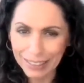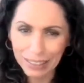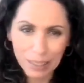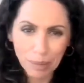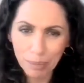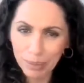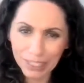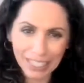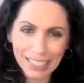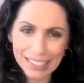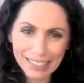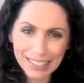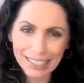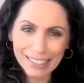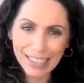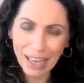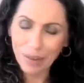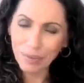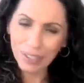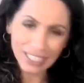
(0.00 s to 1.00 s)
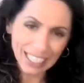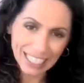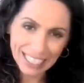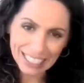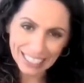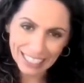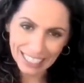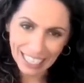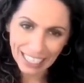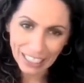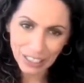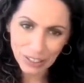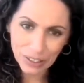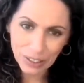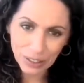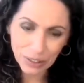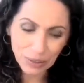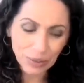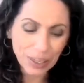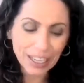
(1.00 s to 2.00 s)
to the places that we need to get it
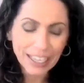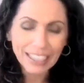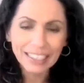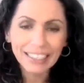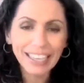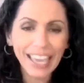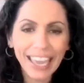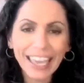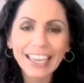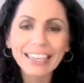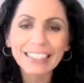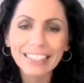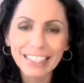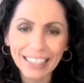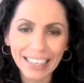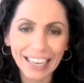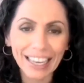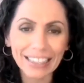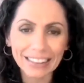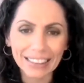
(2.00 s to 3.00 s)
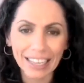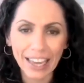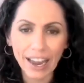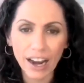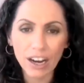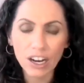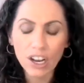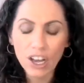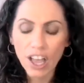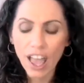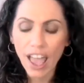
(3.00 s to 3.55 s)
to can't get there.